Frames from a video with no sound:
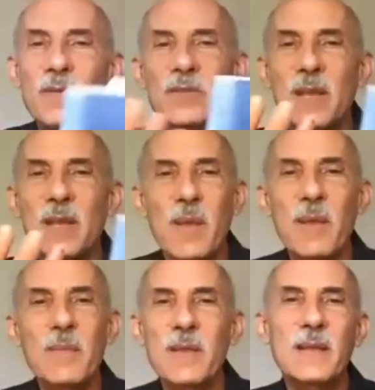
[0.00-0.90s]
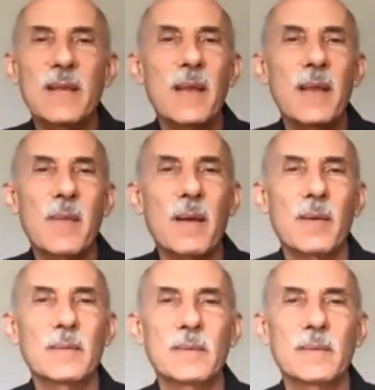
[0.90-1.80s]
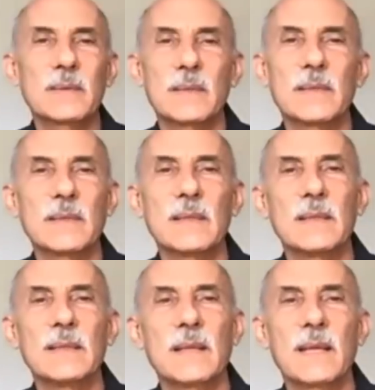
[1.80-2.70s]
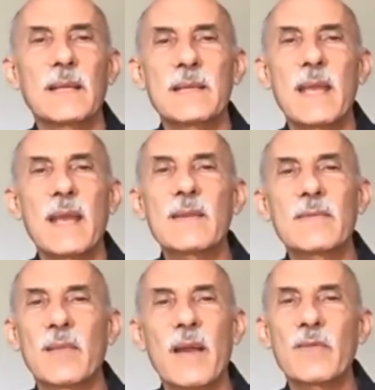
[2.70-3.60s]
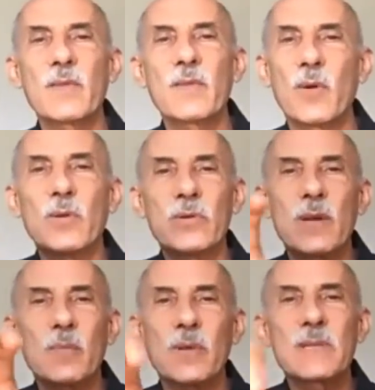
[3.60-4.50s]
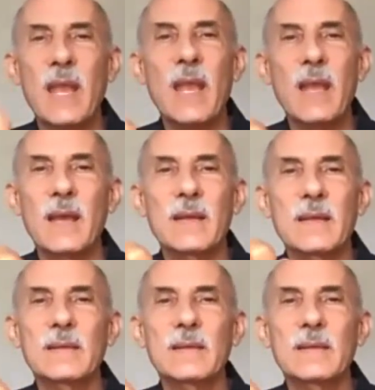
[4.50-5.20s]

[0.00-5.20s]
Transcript: that baby that came out. And at the end of life, you hold someone's hand